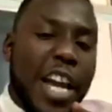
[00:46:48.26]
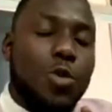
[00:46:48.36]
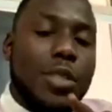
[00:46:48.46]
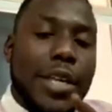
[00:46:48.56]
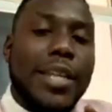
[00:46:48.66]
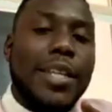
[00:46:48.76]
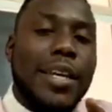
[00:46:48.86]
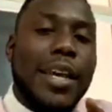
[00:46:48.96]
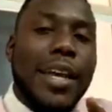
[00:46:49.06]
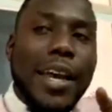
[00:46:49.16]
and you said,
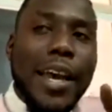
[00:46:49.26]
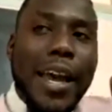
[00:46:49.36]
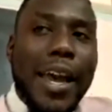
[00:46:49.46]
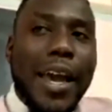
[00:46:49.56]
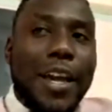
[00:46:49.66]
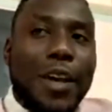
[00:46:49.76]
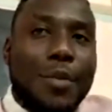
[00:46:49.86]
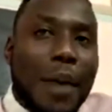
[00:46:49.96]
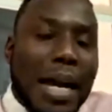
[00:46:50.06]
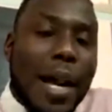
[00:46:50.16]

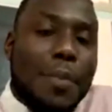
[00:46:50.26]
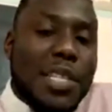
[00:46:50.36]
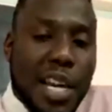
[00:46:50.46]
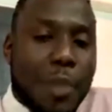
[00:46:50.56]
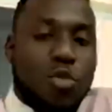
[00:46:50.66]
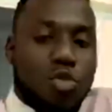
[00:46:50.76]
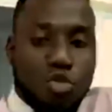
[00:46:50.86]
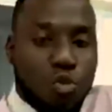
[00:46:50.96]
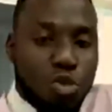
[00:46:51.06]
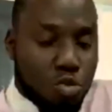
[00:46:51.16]
Madame is coming, so
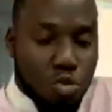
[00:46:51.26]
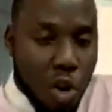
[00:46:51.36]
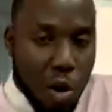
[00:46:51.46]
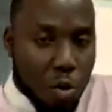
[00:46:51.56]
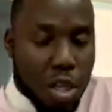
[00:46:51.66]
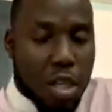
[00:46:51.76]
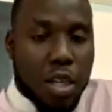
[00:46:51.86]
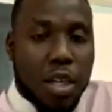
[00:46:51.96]
we should go away.